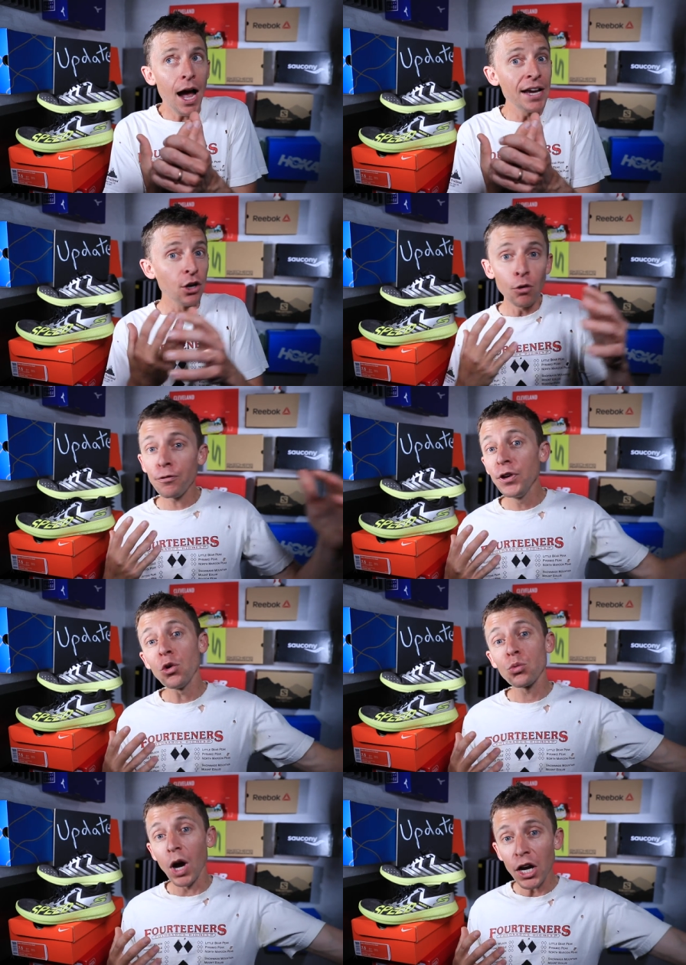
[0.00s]
I don't
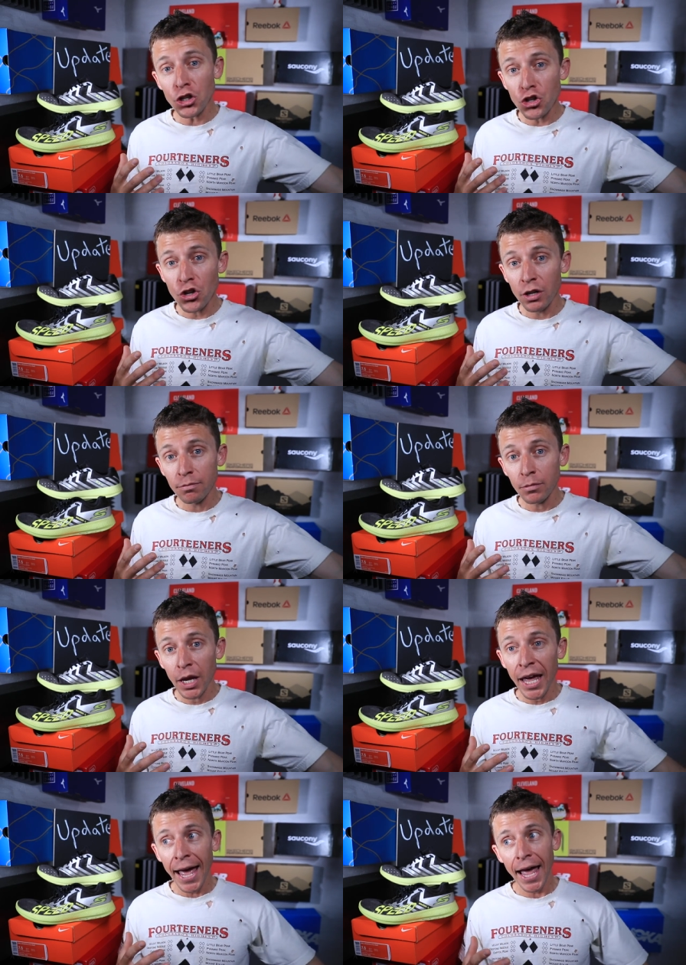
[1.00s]
feel rushed,
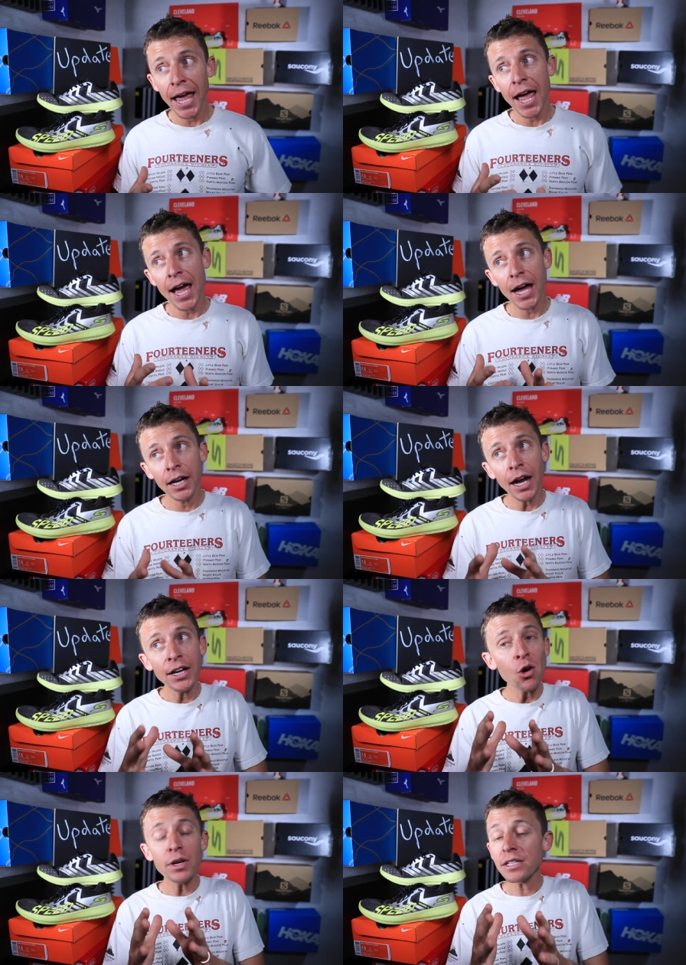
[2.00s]
and I
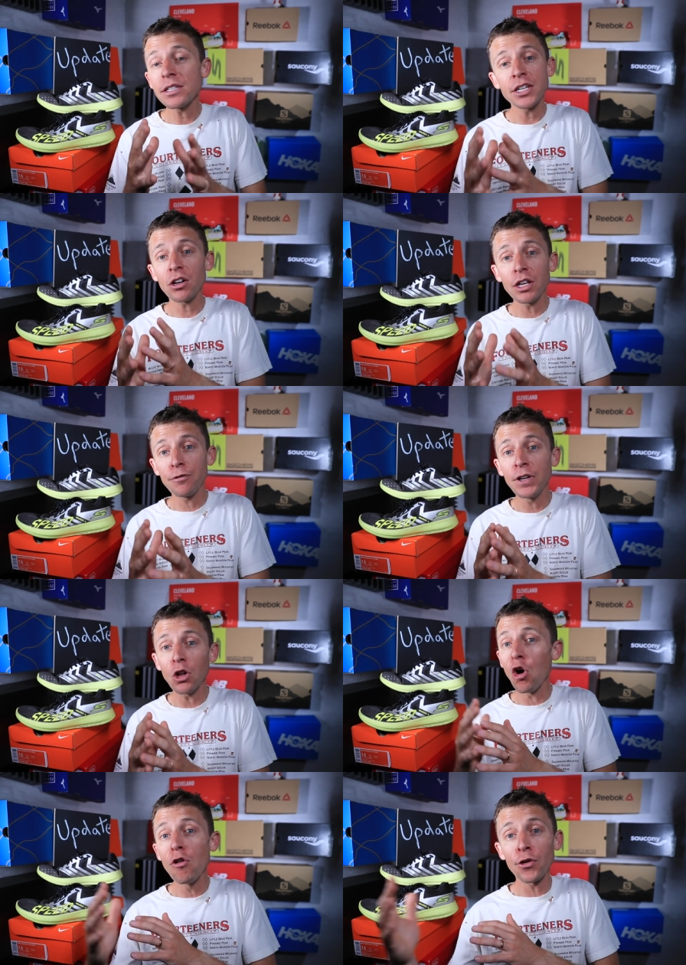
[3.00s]
don't necessarily
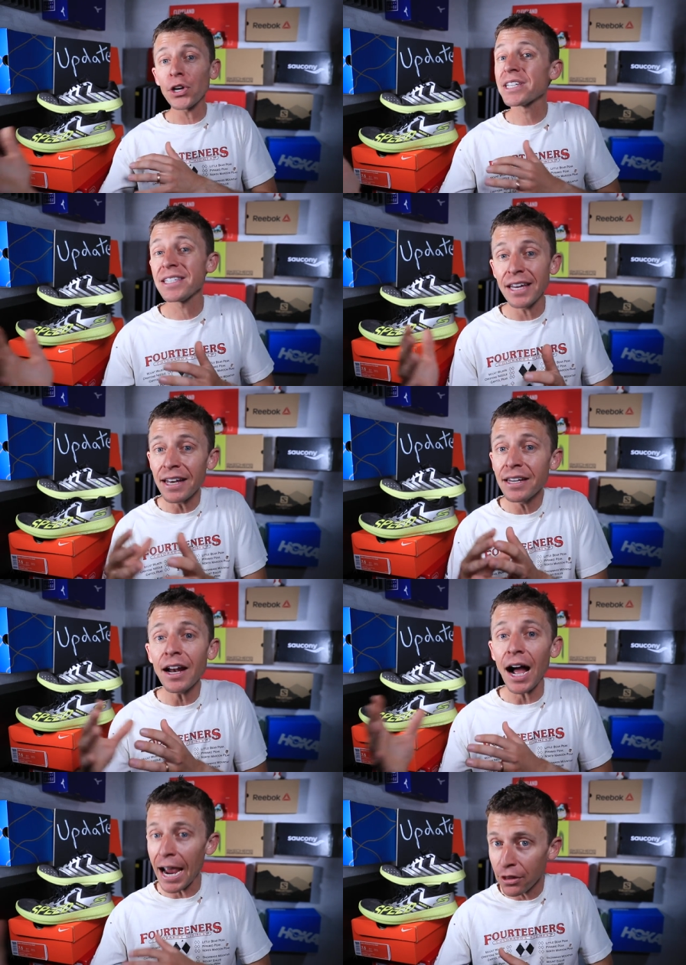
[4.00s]
feel
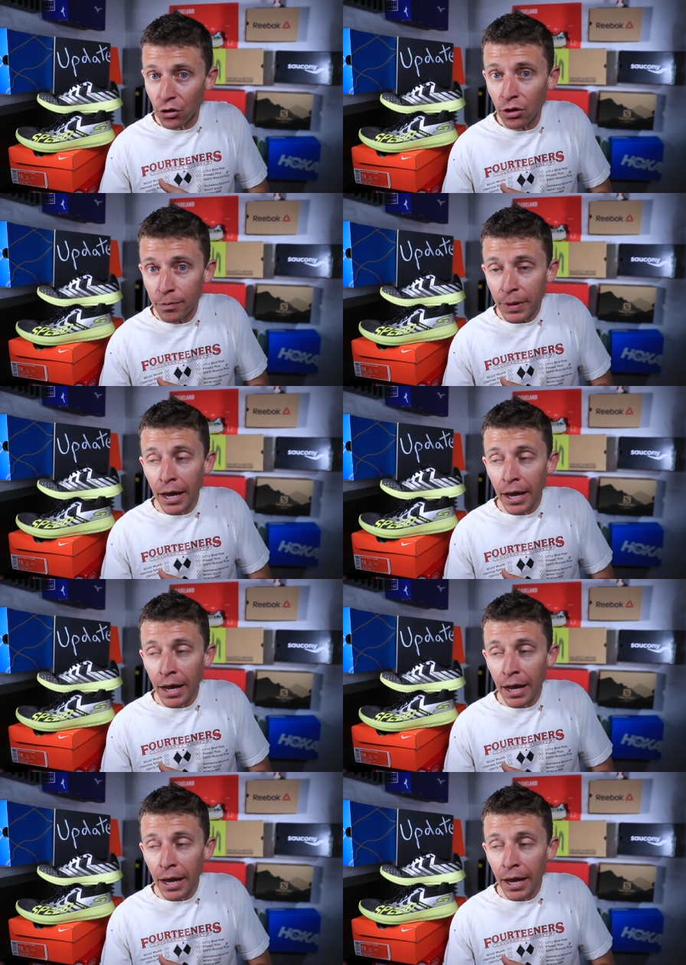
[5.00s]
overextended either.